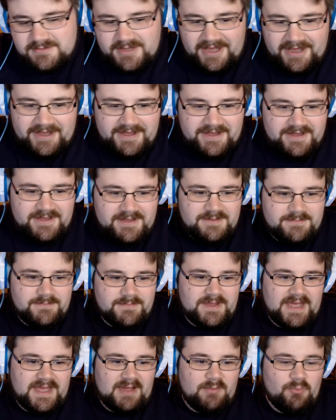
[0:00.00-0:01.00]

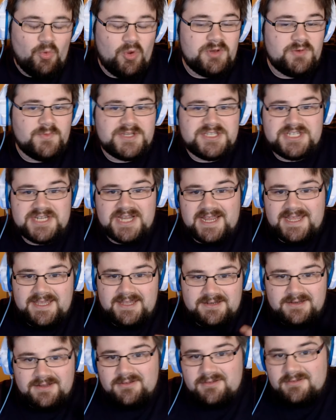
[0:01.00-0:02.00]
And one which I
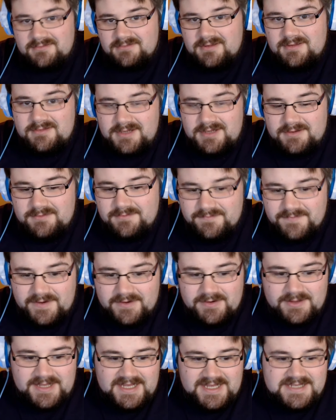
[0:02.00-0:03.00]
can, you know,
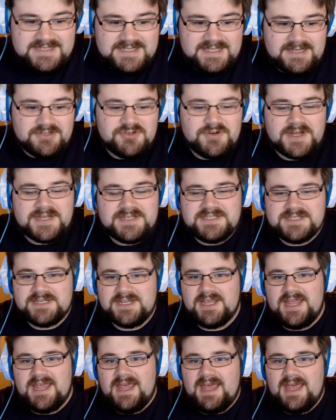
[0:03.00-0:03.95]
very easily address.